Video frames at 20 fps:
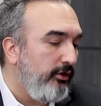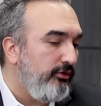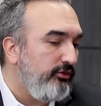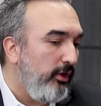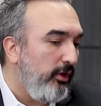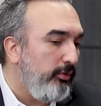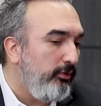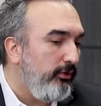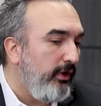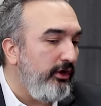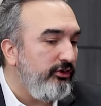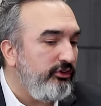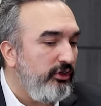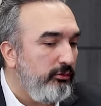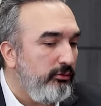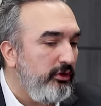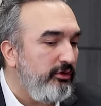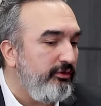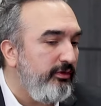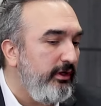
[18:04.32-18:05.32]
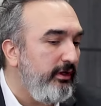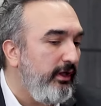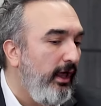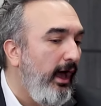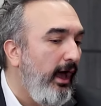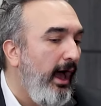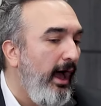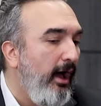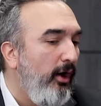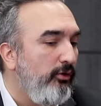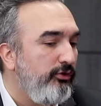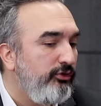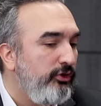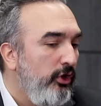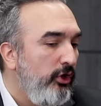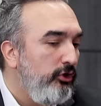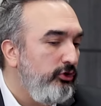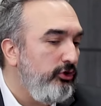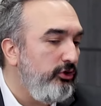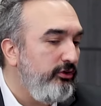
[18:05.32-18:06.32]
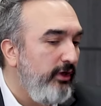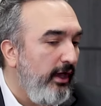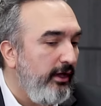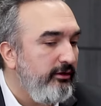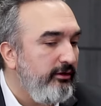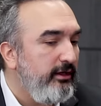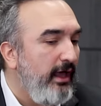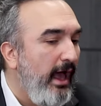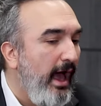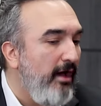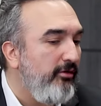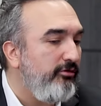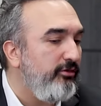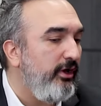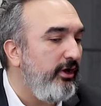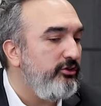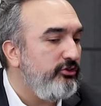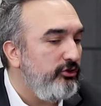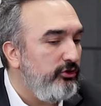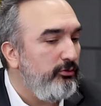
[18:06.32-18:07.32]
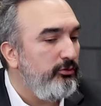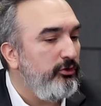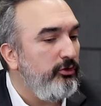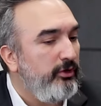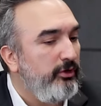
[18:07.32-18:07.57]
separation between the house, you take the average, you